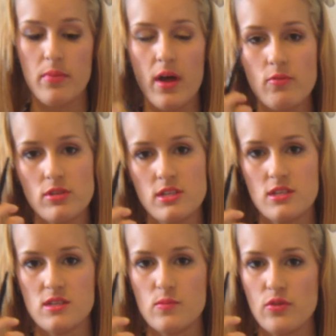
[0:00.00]
but I wanted
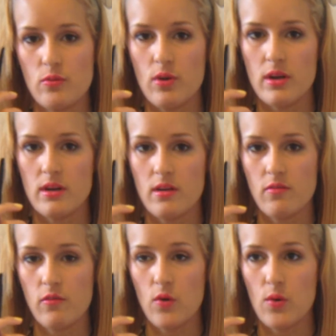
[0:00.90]
a smaller one
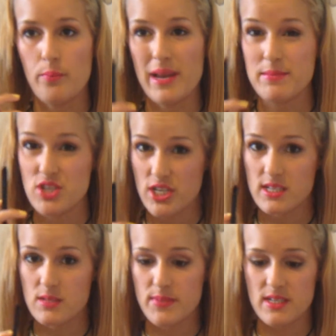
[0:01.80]
for blemishes
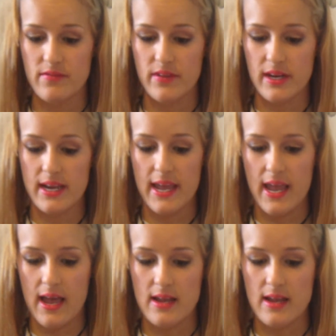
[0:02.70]
specifically,